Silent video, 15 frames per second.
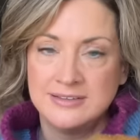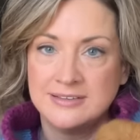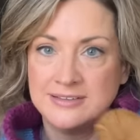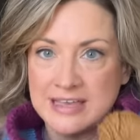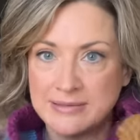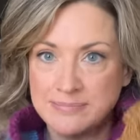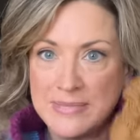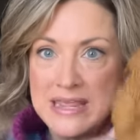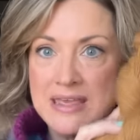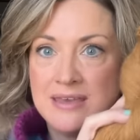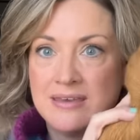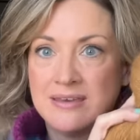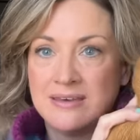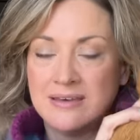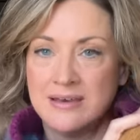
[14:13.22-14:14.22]
that
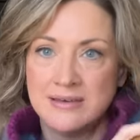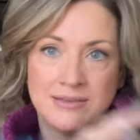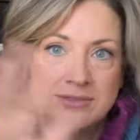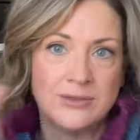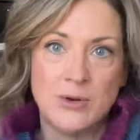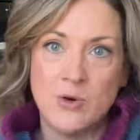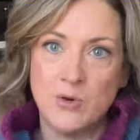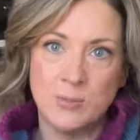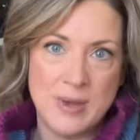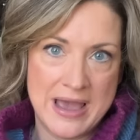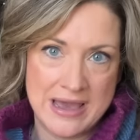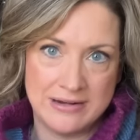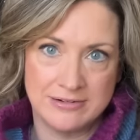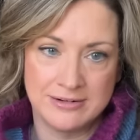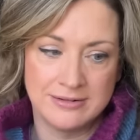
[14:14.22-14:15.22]
make the whole
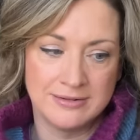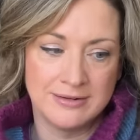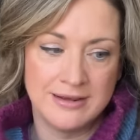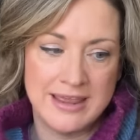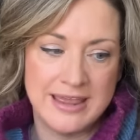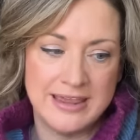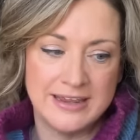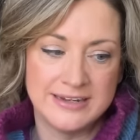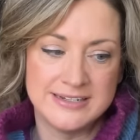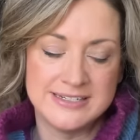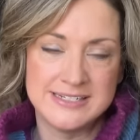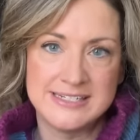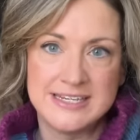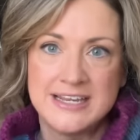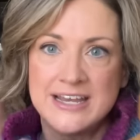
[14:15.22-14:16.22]
pattern.
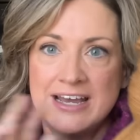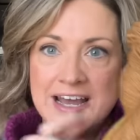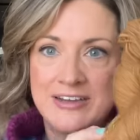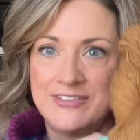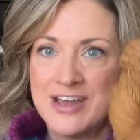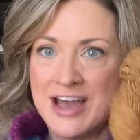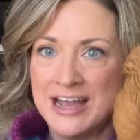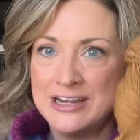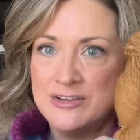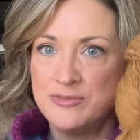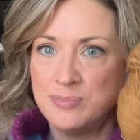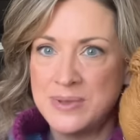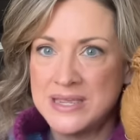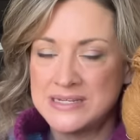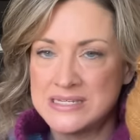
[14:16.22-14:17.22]
And I've kind
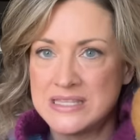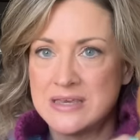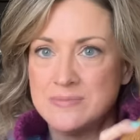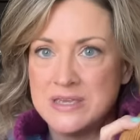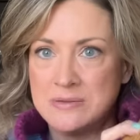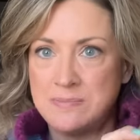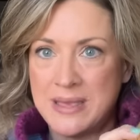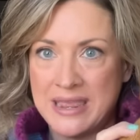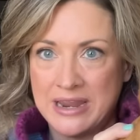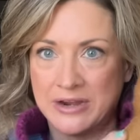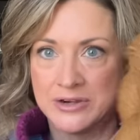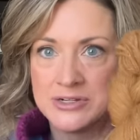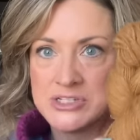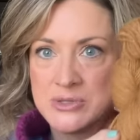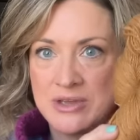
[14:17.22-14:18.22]
of picked them in
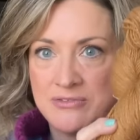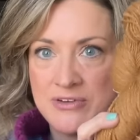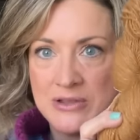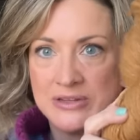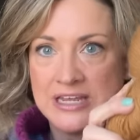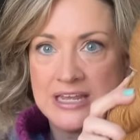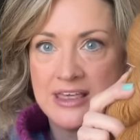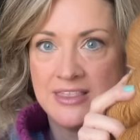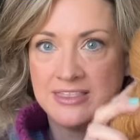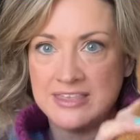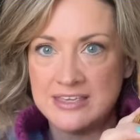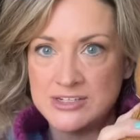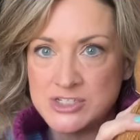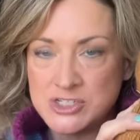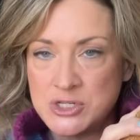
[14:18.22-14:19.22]
pairs, so I felt like
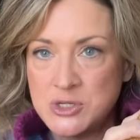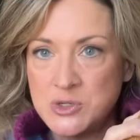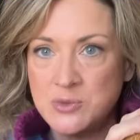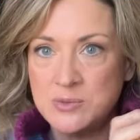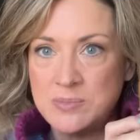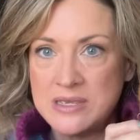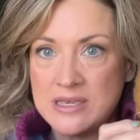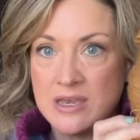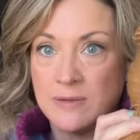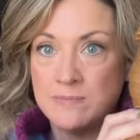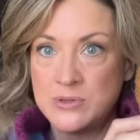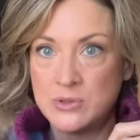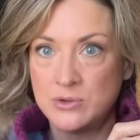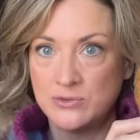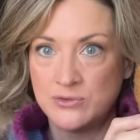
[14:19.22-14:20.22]
these two would be a
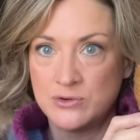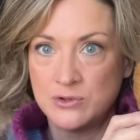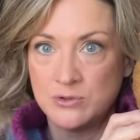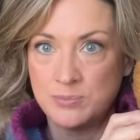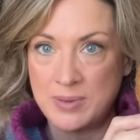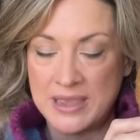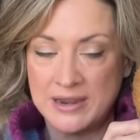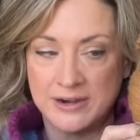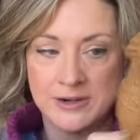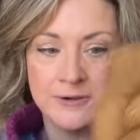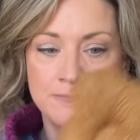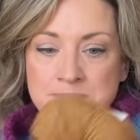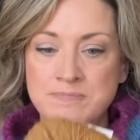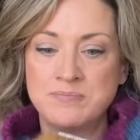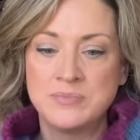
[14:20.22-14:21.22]
beautiful
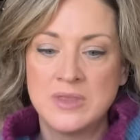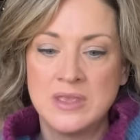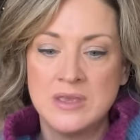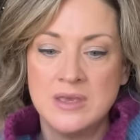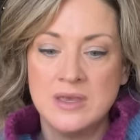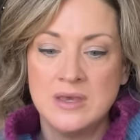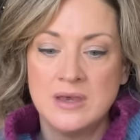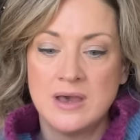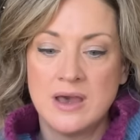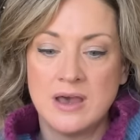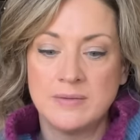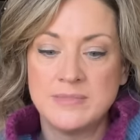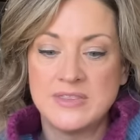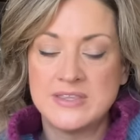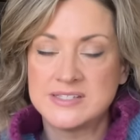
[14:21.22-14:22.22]
pair.
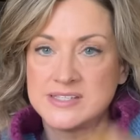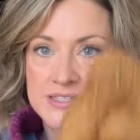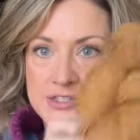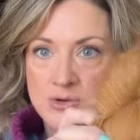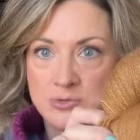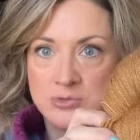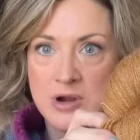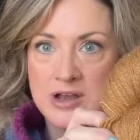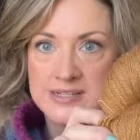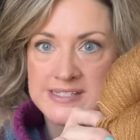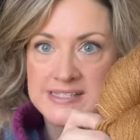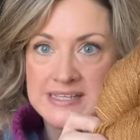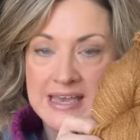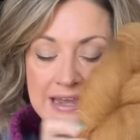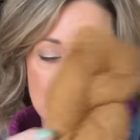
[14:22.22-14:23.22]
This is Raw
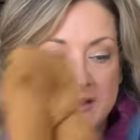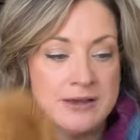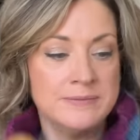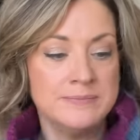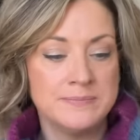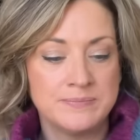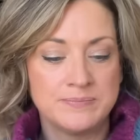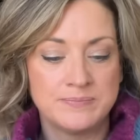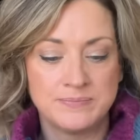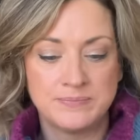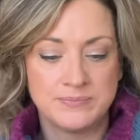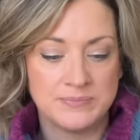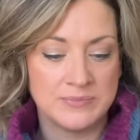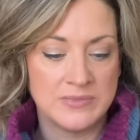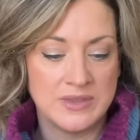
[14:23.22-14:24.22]
Sienna.
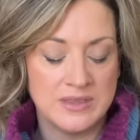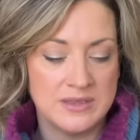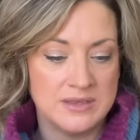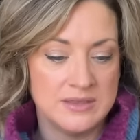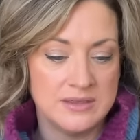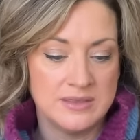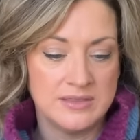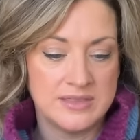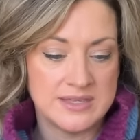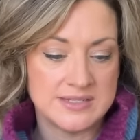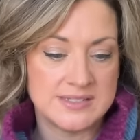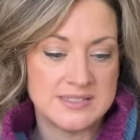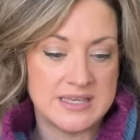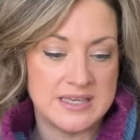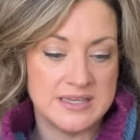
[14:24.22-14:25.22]
This
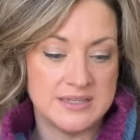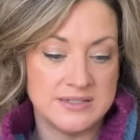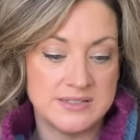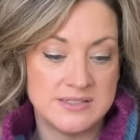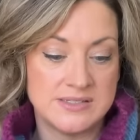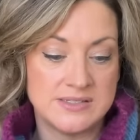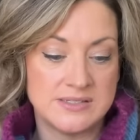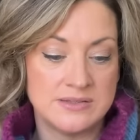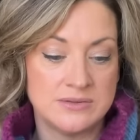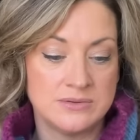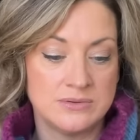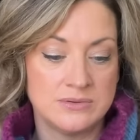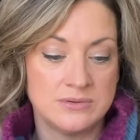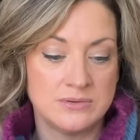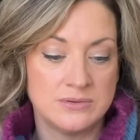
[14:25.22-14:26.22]
is
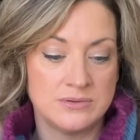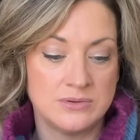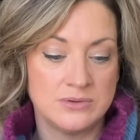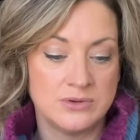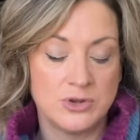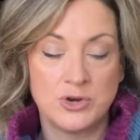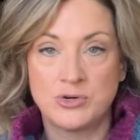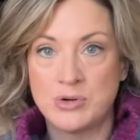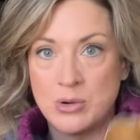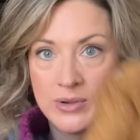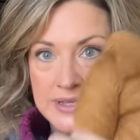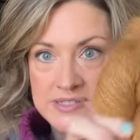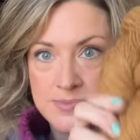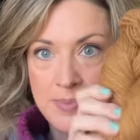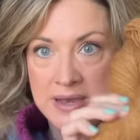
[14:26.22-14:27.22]

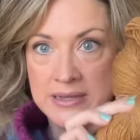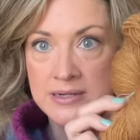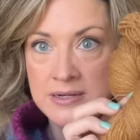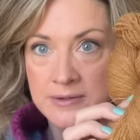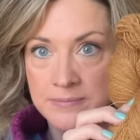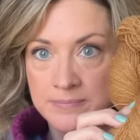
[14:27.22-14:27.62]
Crocus Bud.